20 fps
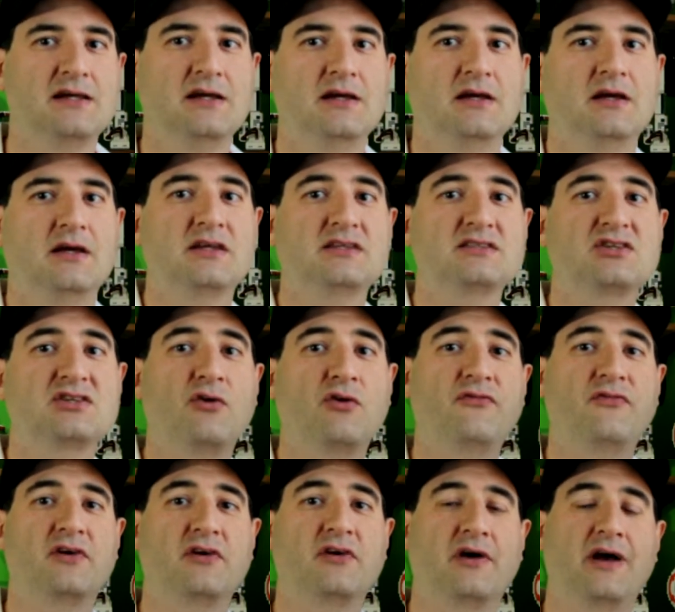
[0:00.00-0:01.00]
Let's go
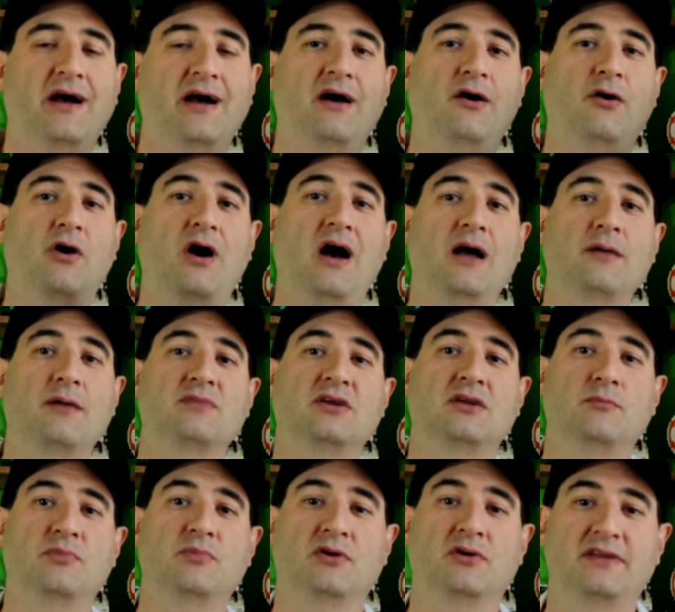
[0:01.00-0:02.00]
figure out how I'm going to
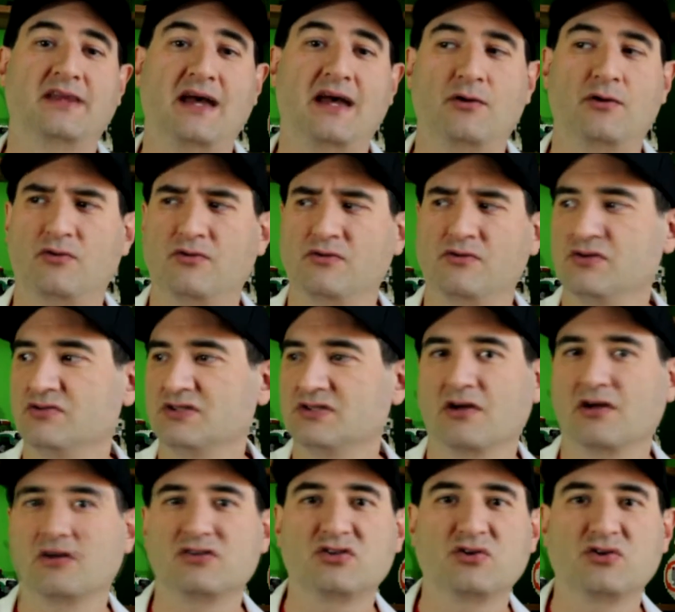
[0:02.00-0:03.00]
build that using our
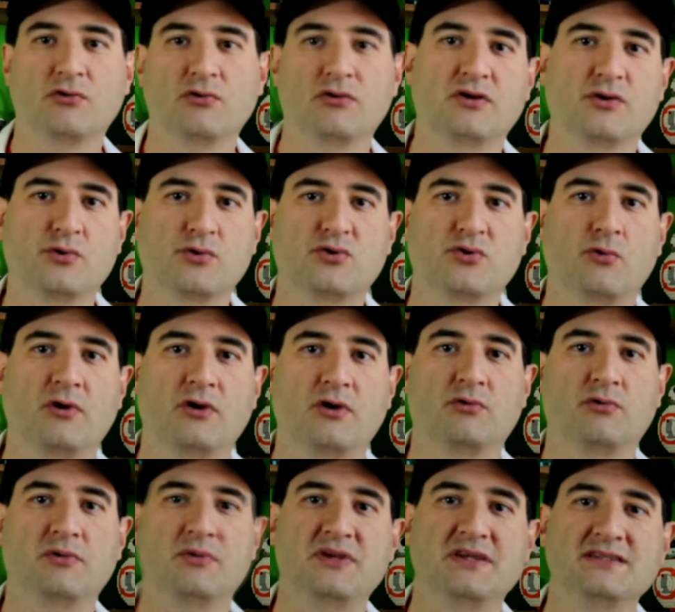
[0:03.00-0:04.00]
two hundred twenty-one
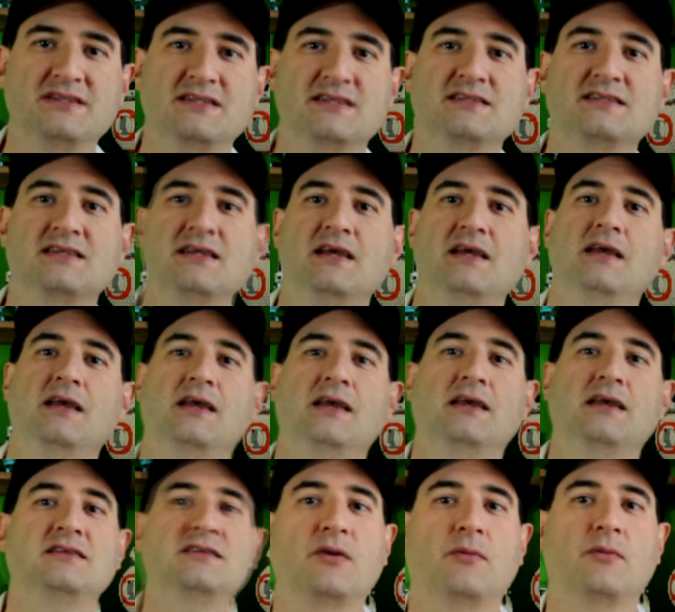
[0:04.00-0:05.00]
pieces in
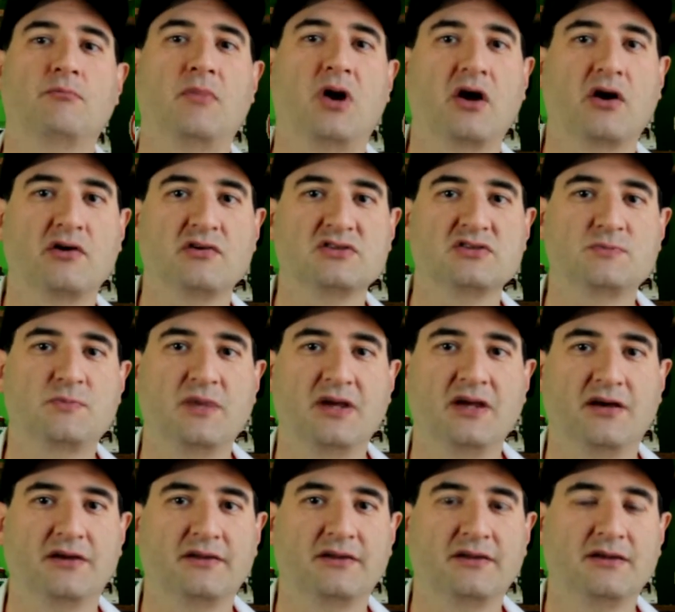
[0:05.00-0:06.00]
tomorrow's build.